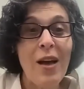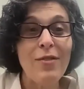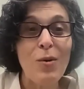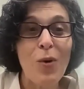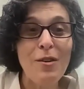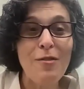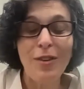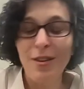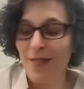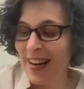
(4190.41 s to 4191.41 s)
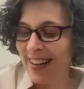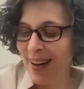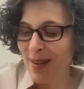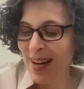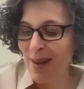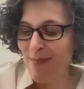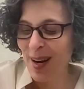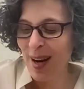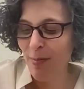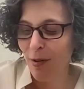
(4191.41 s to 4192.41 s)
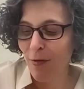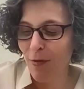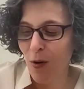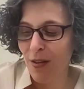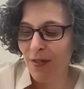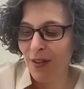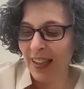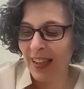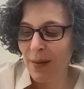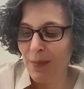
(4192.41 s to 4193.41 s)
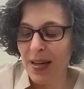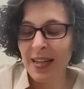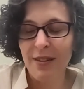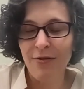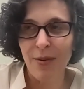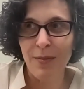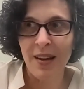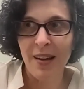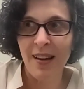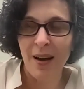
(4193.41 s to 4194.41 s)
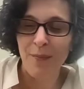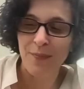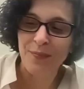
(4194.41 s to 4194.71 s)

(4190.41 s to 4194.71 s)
We have a wonderful event coming up on April 4th. Valina Beatty from the